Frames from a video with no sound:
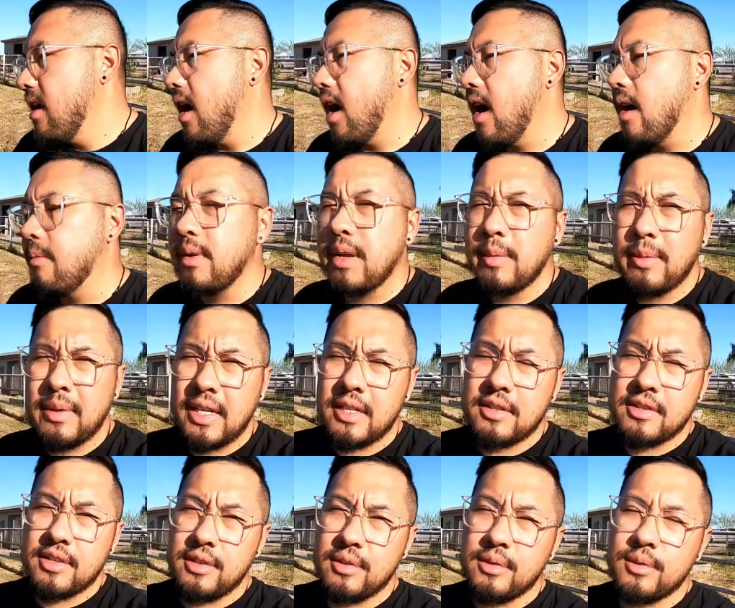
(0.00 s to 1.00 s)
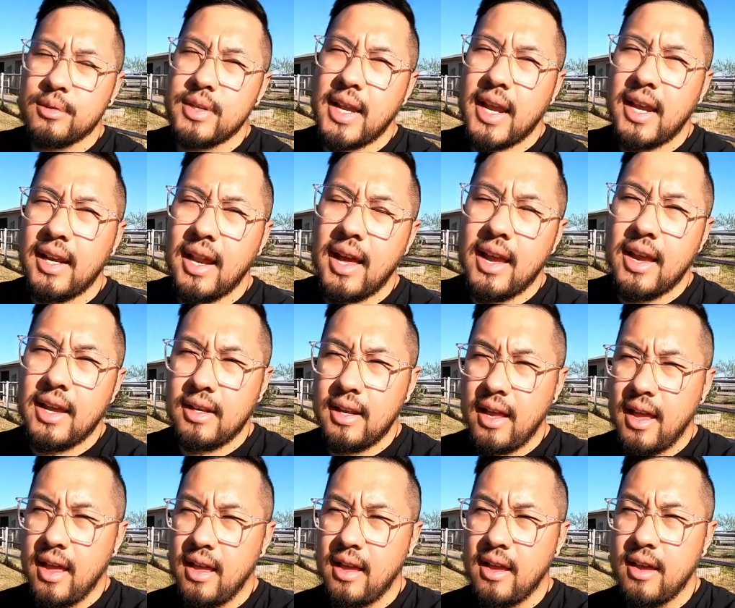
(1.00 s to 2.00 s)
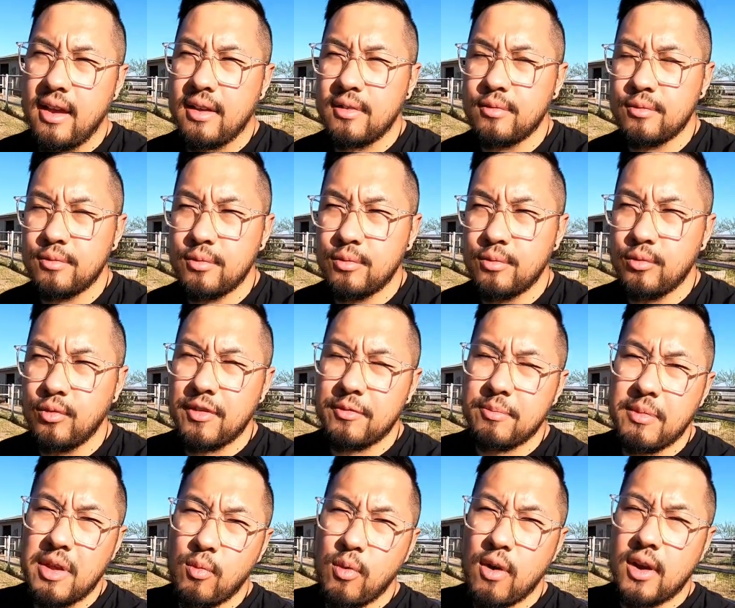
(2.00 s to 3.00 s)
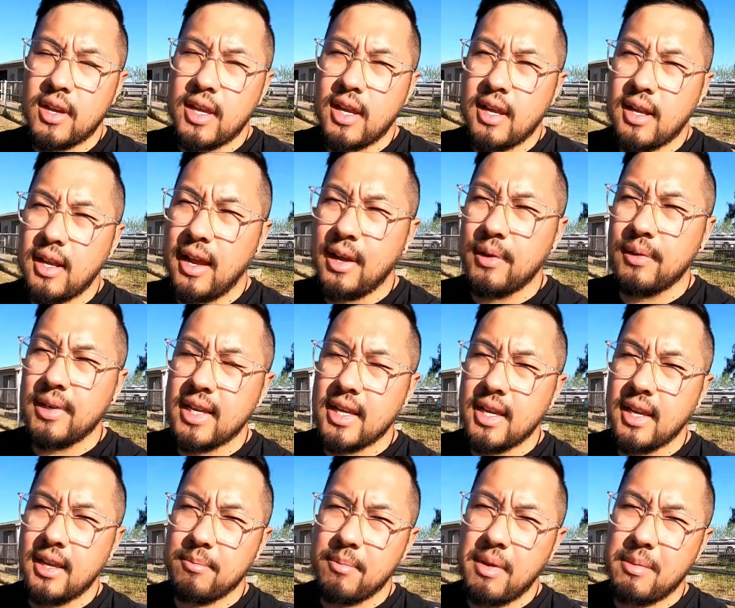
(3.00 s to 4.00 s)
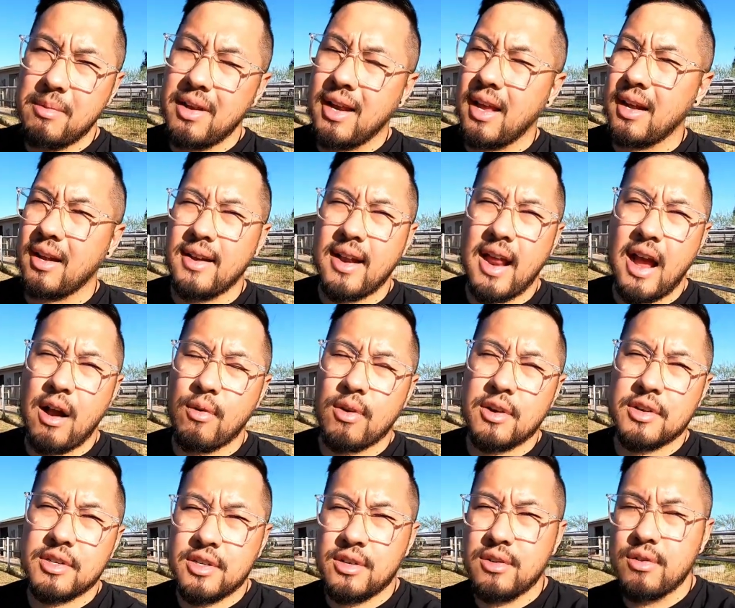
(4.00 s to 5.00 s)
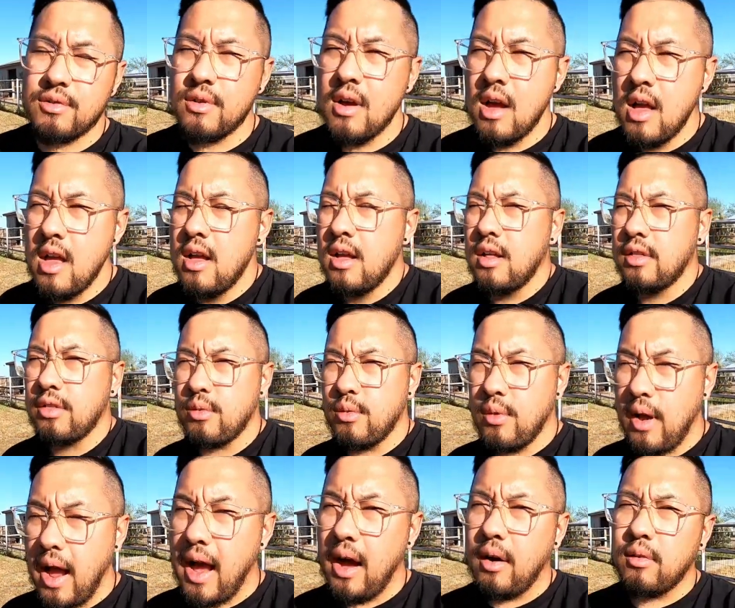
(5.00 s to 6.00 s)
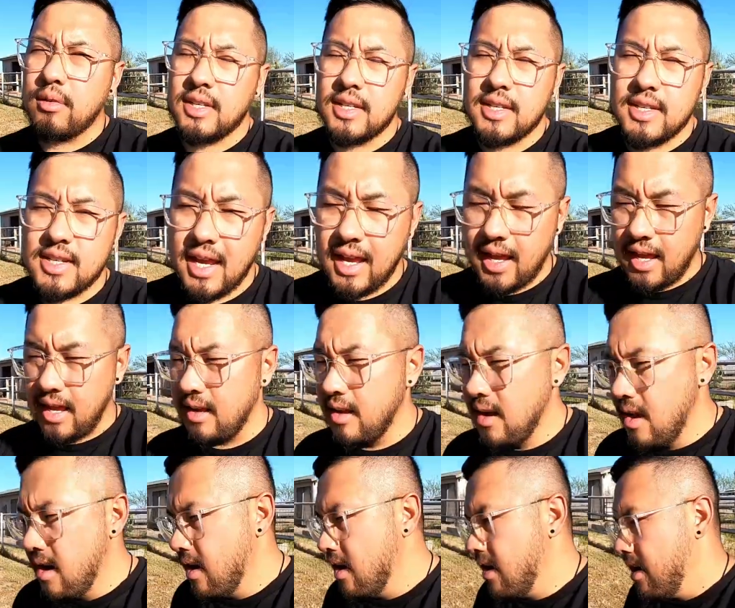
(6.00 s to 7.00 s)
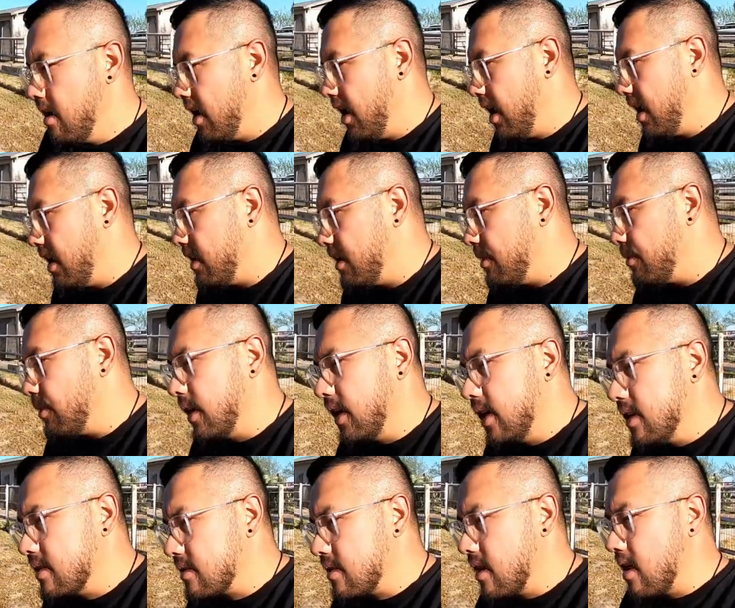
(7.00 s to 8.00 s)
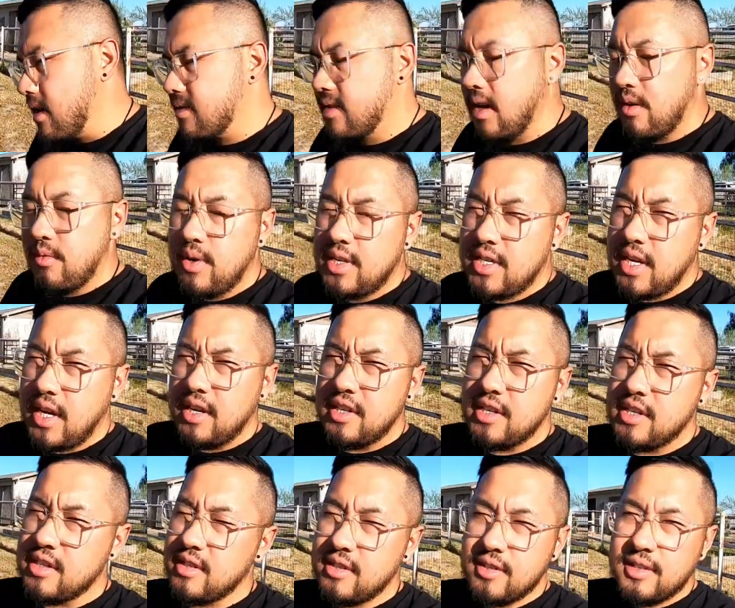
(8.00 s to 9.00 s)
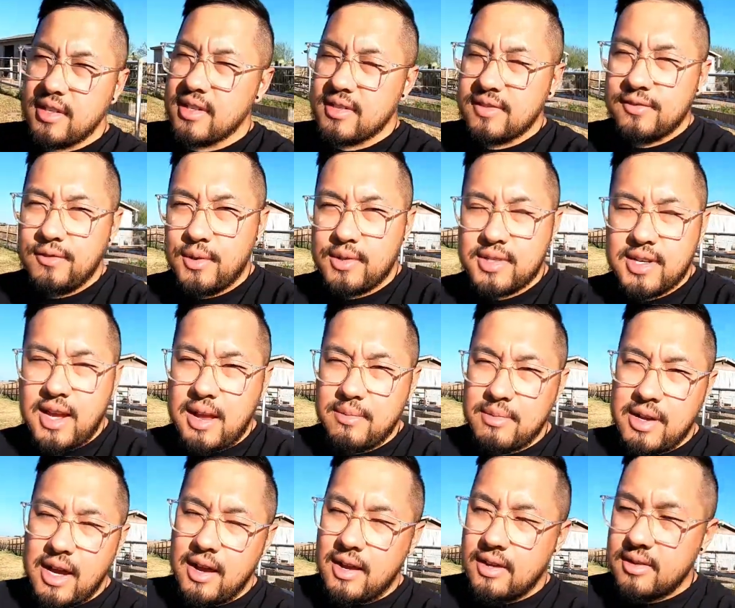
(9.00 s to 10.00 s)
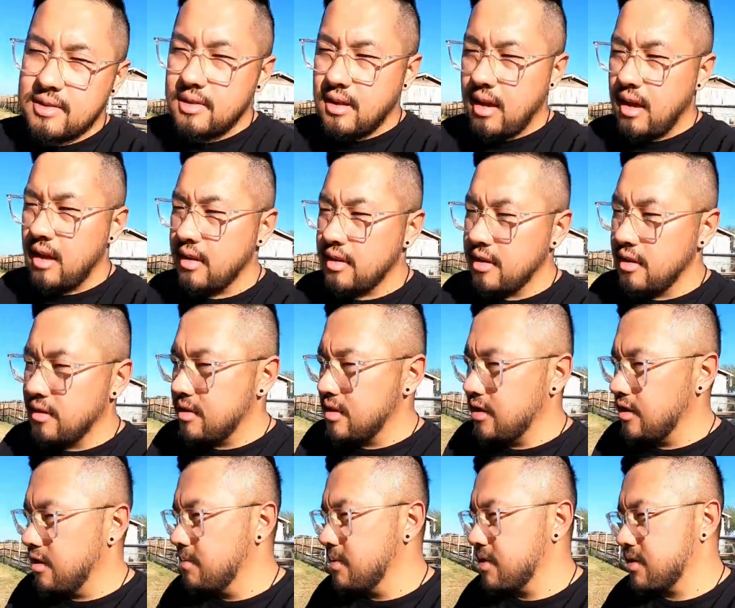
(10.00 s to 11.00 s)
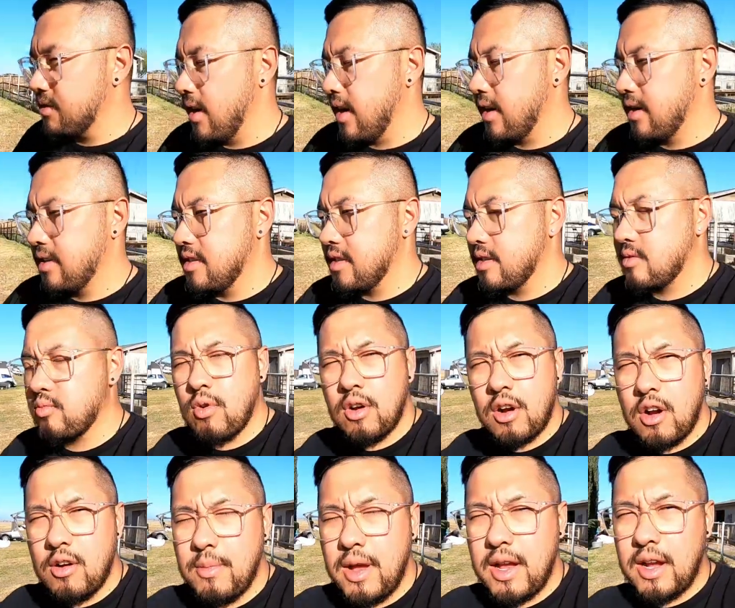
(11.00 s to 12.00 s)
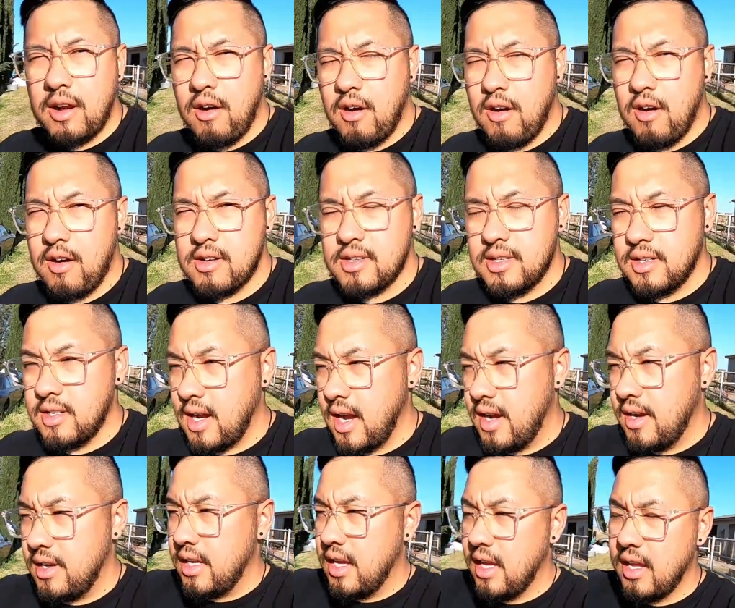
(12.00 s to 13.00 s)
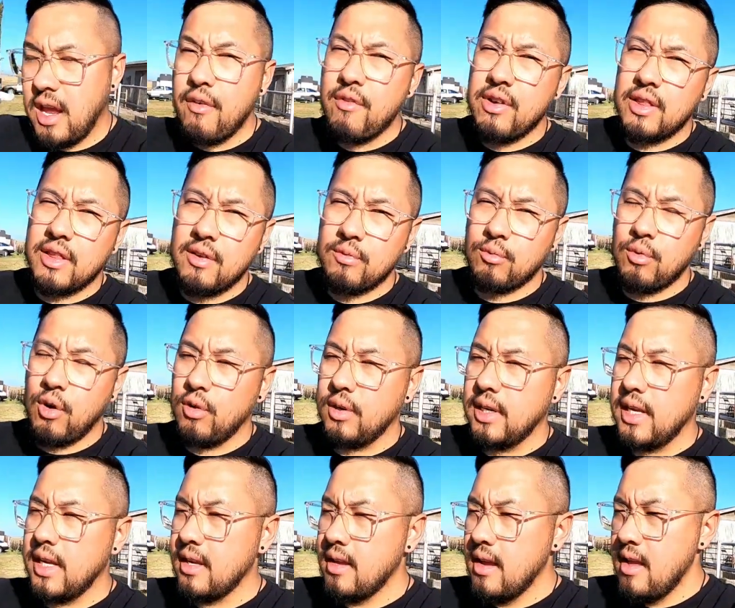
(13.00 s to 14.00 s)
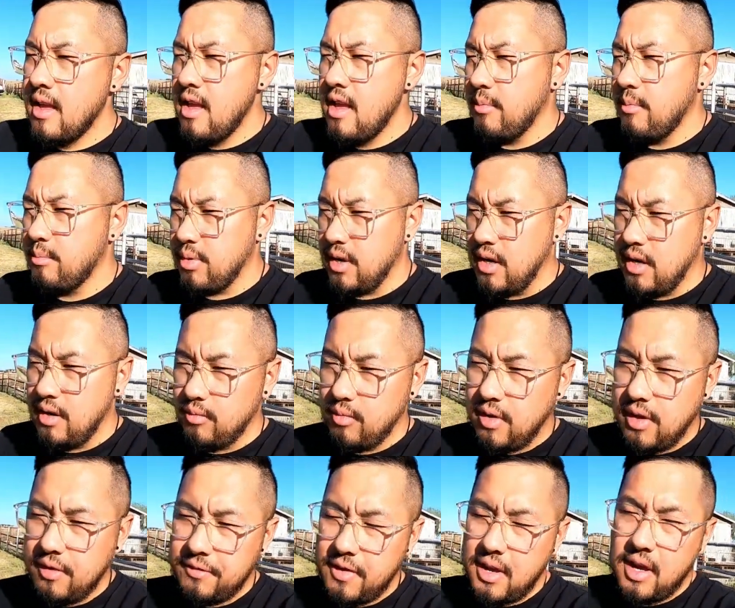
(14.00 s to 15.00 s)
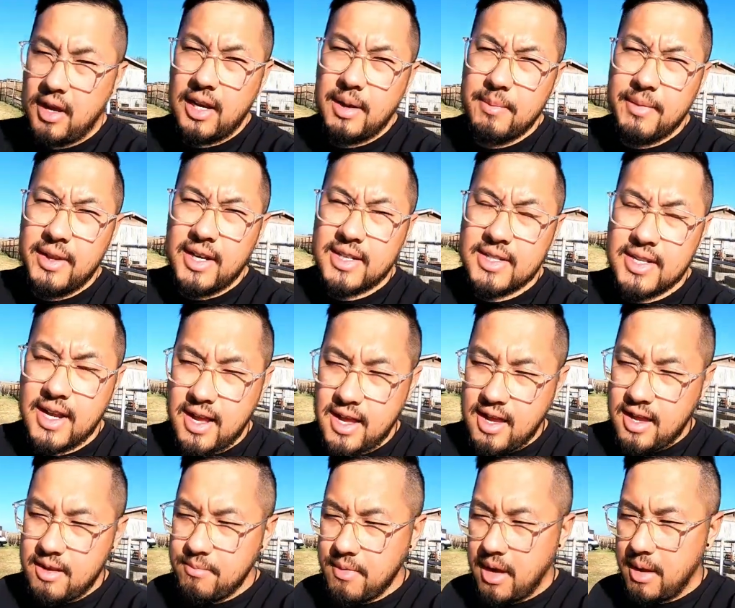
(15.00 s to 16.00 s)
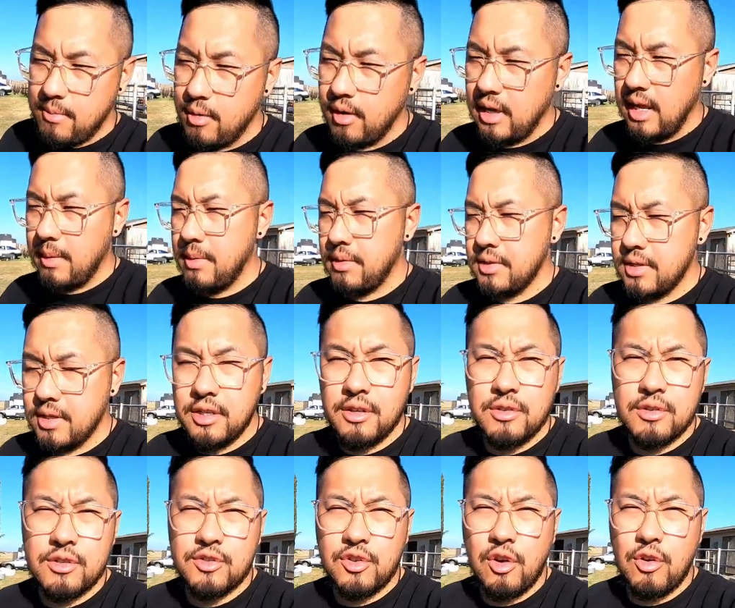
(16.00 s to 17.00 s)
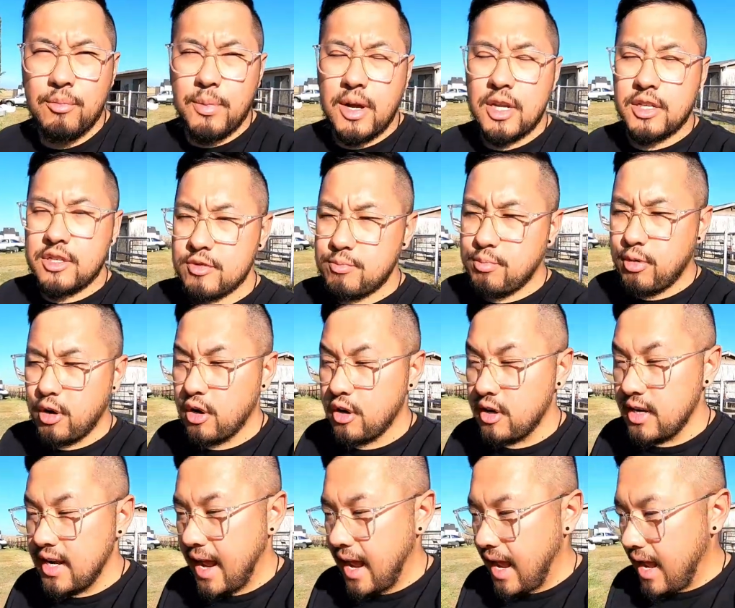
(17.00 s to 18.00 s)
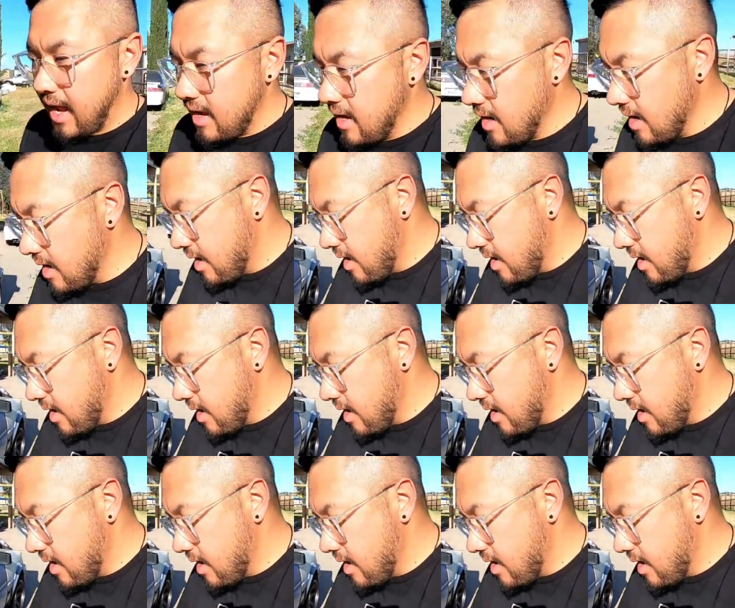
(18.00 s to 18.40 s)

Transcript: I'm limited to daylight, and with me working, I only get maybe like an hour or two throughout the day, and it really sucks. I wish I could just do this full-time, guys, YouTube, so I could just work on my cars and kind of get everything rolling. But with limited time, I'm only able to do so much per day.